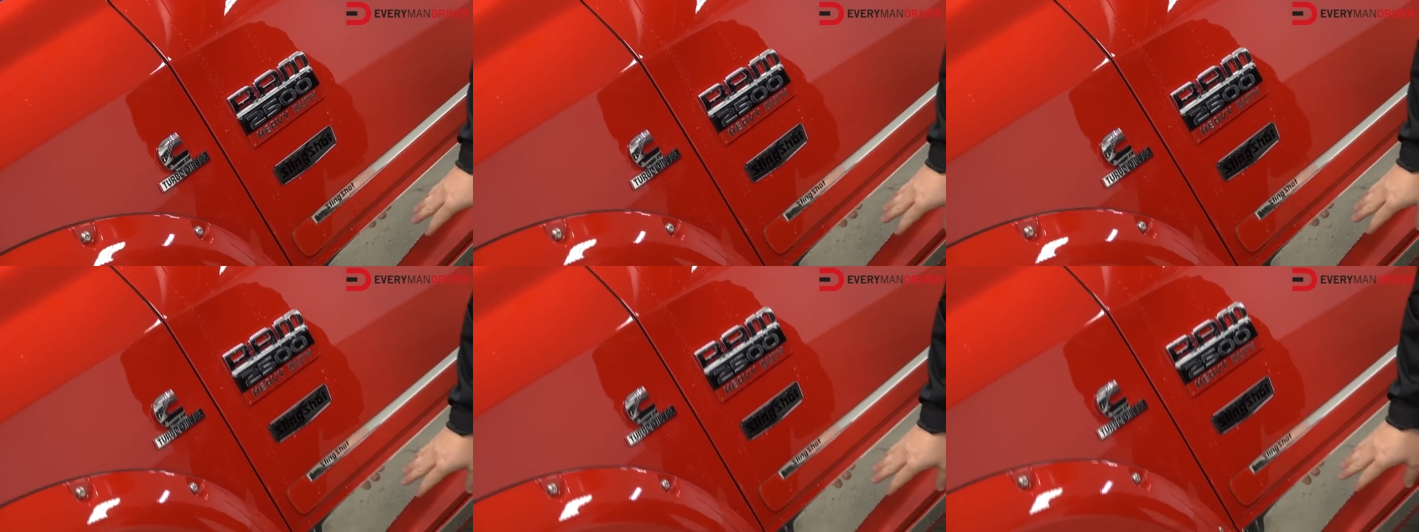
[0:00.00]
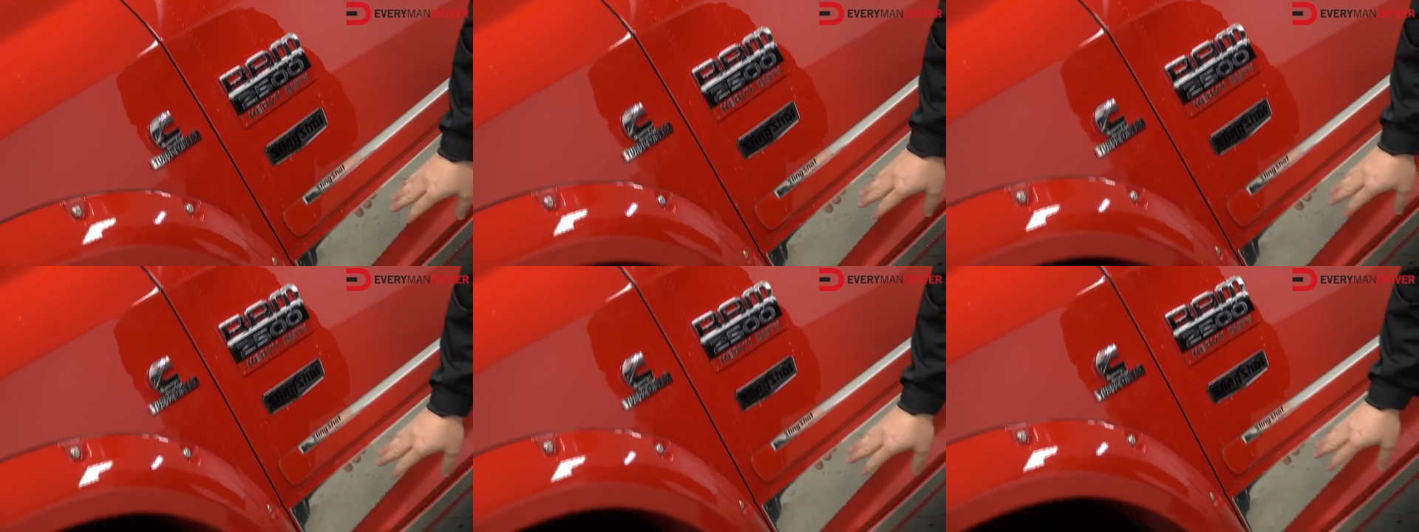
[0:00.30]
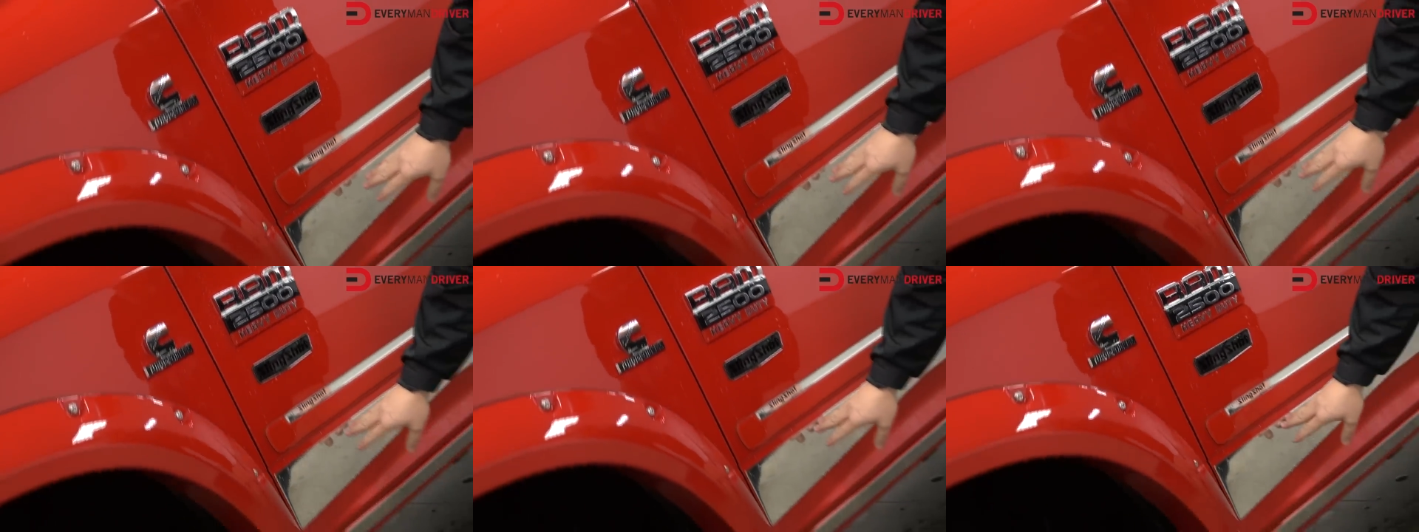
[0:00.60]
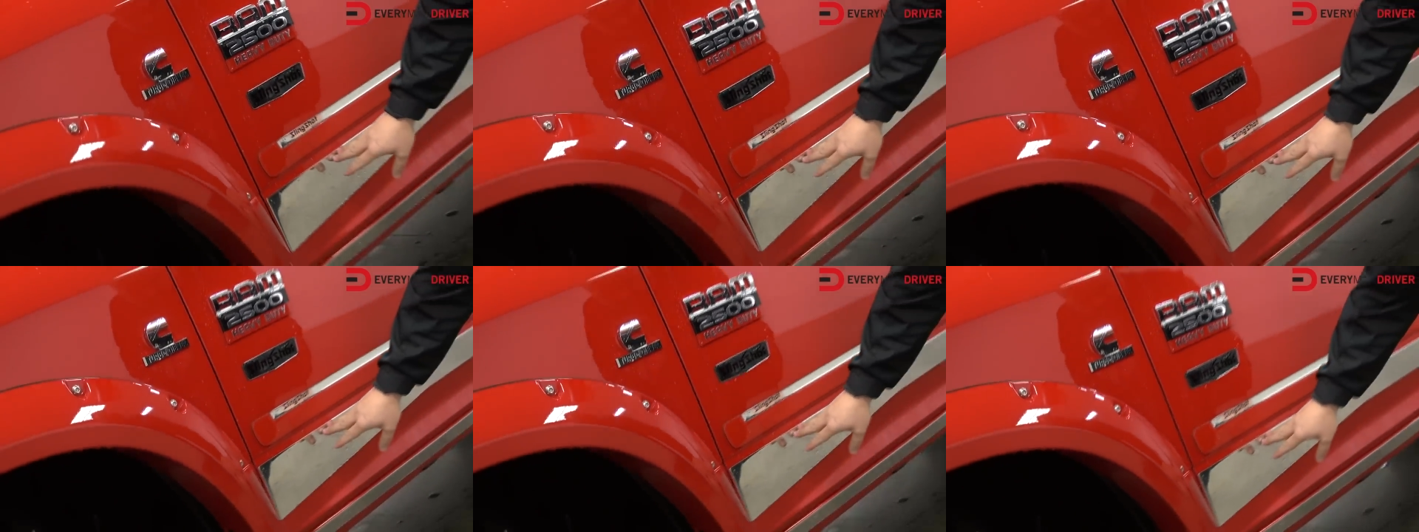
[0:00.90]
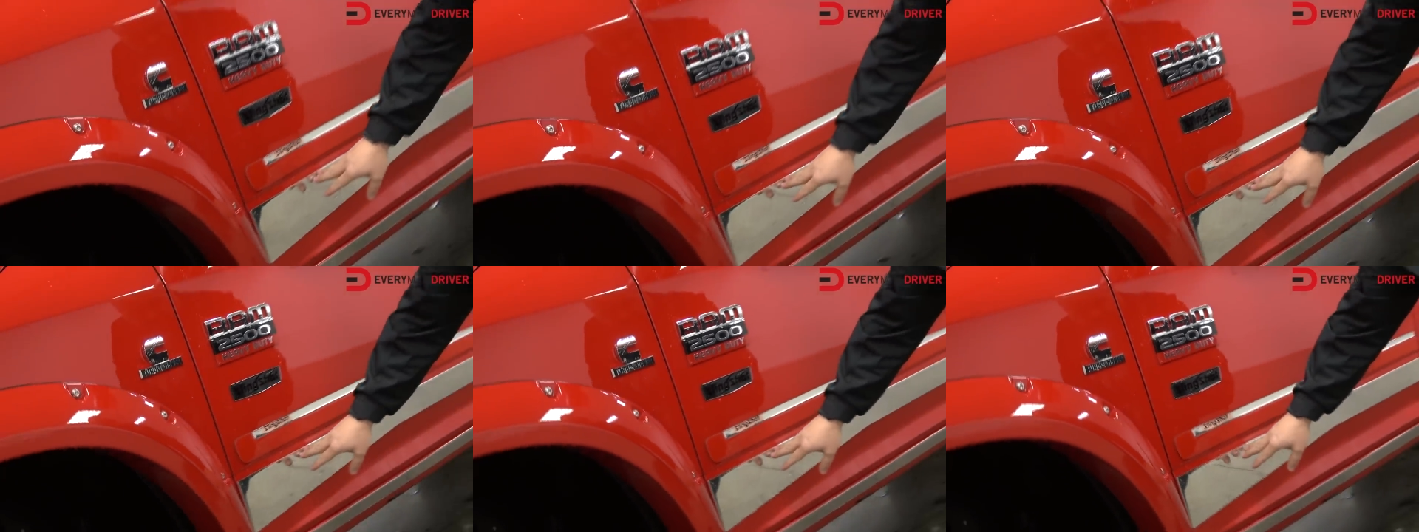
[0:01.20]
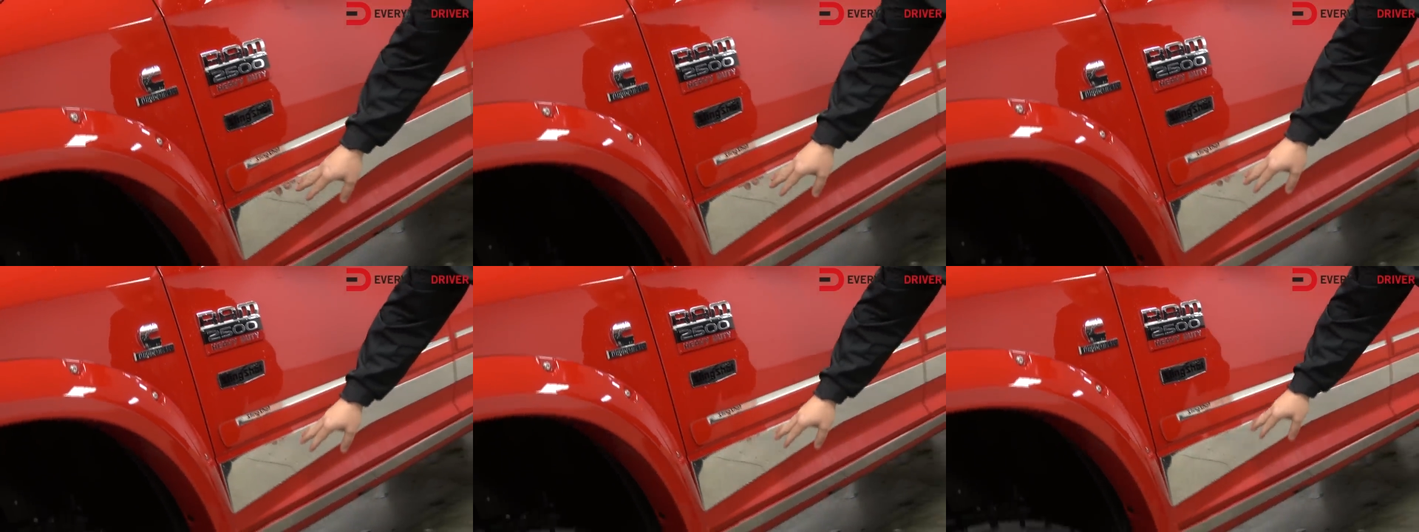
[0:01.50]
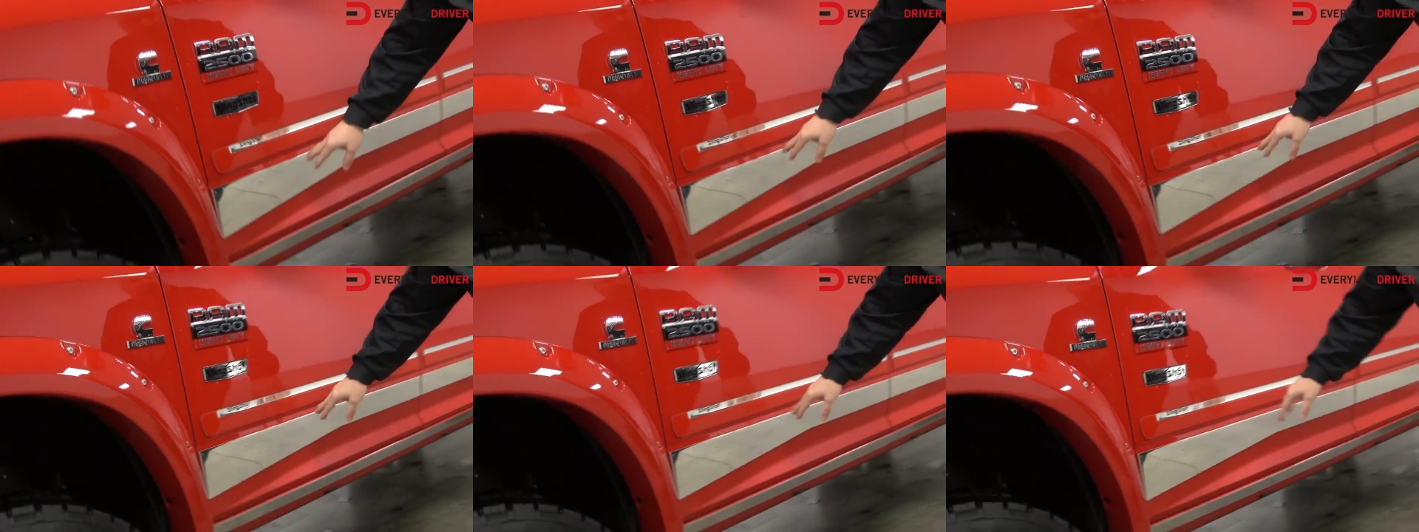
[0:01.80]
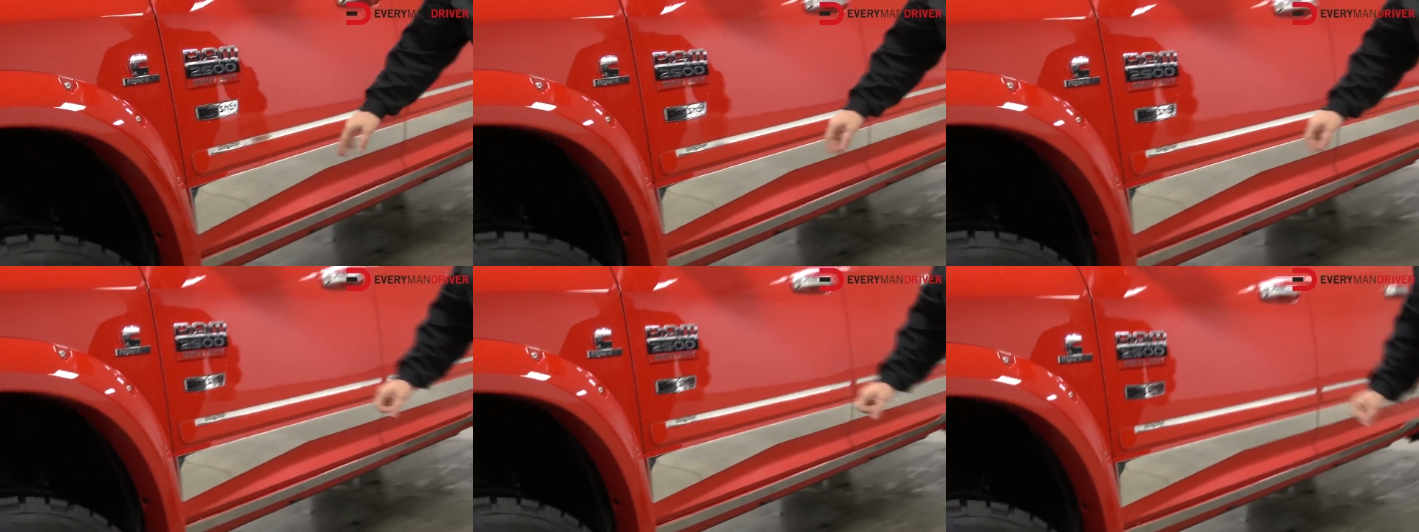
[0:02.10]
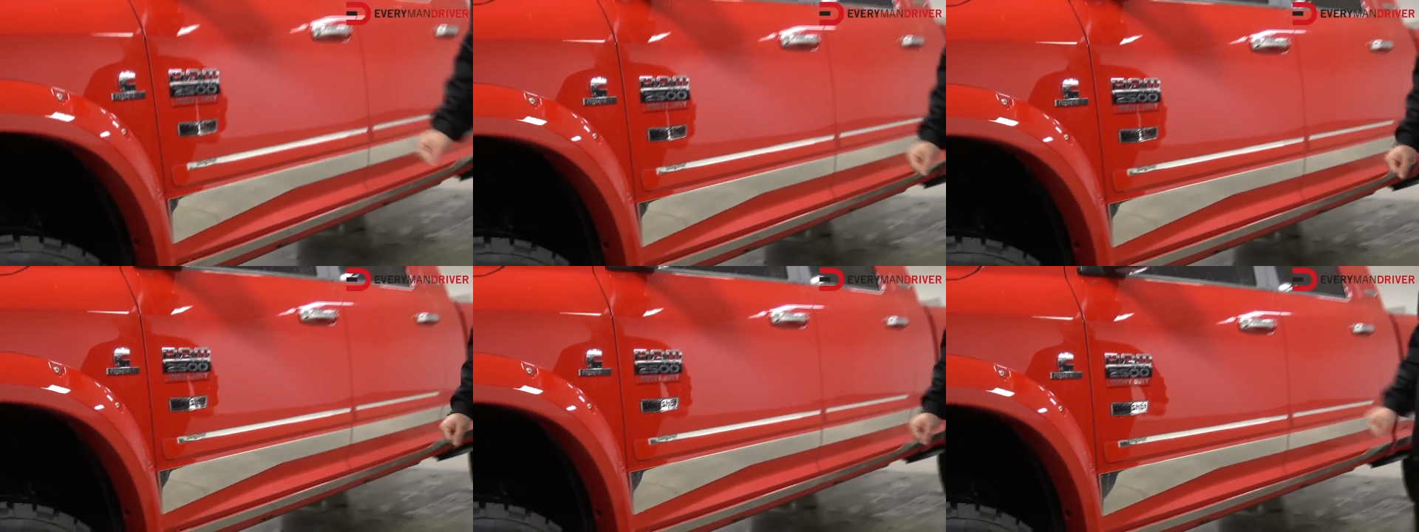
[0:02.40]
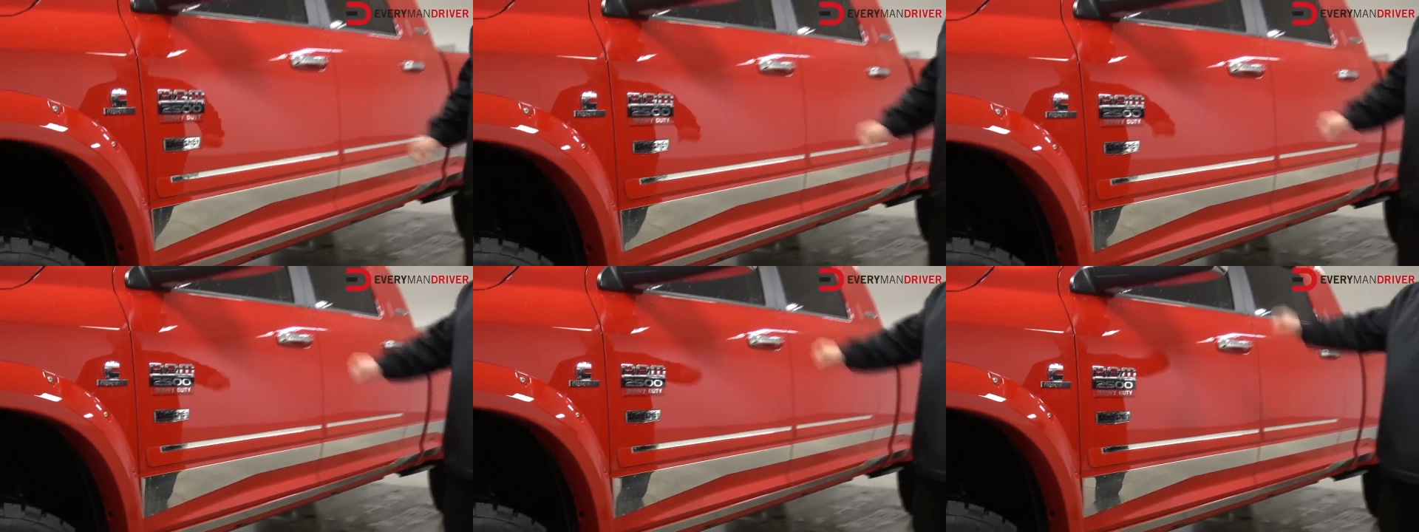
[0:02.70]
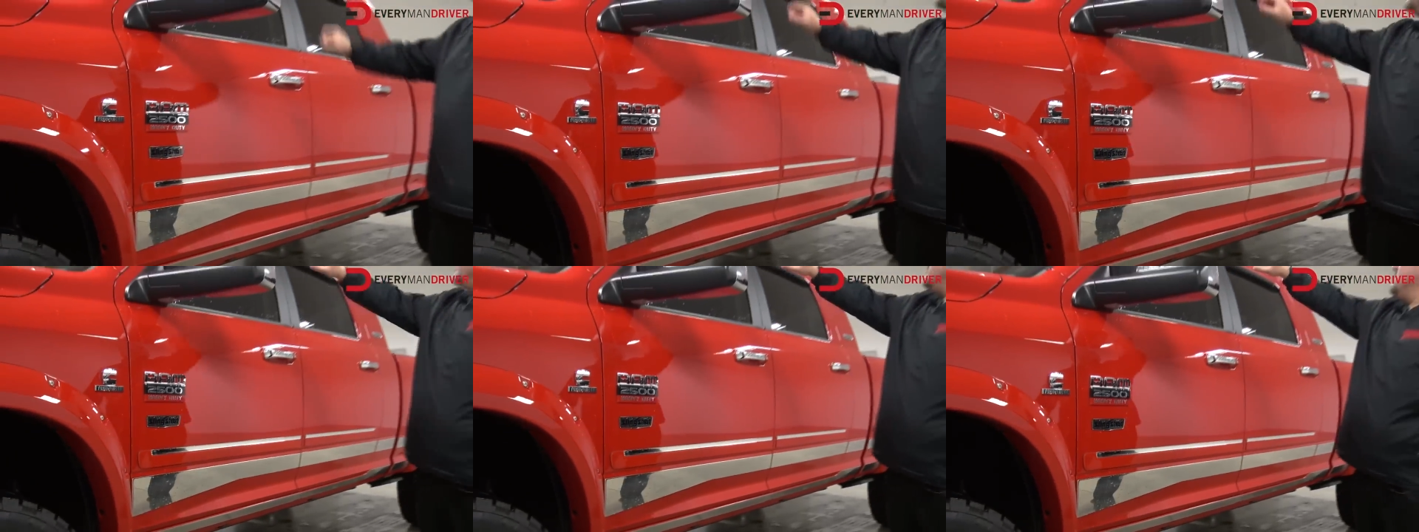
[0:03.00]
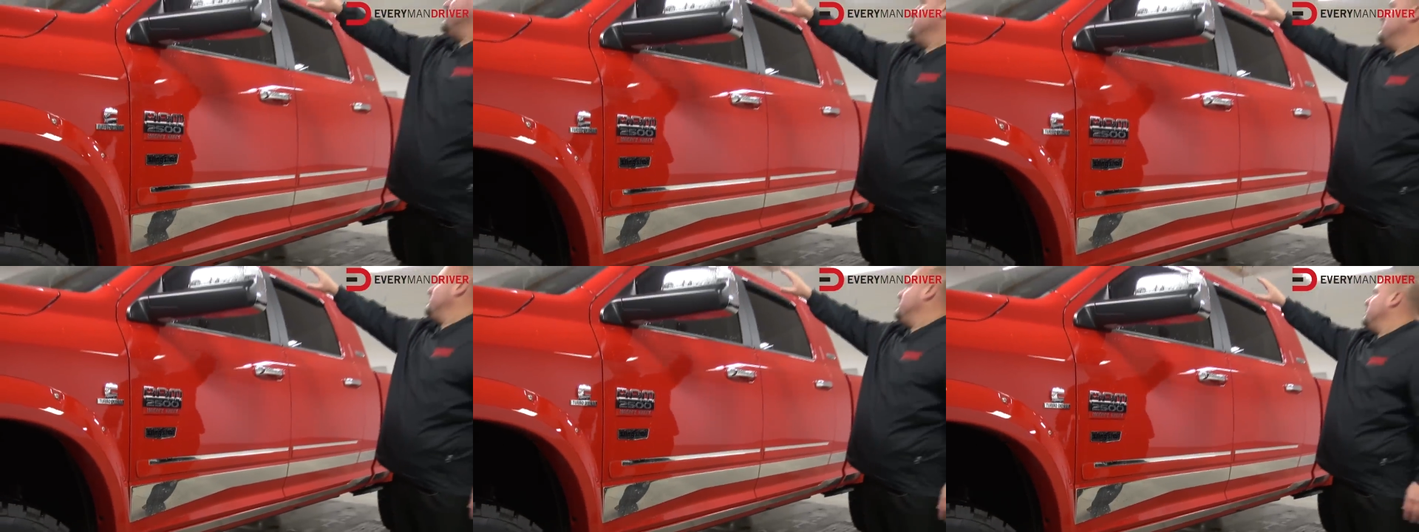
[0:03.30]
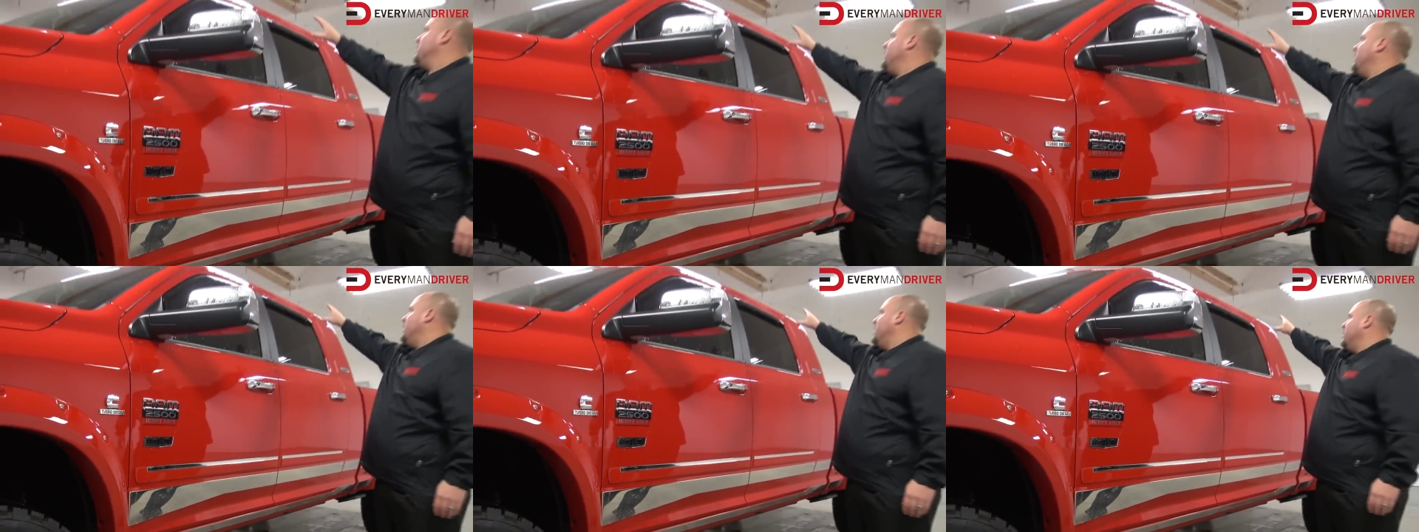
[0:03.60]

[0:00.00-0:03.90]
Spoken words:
(no speaker visible)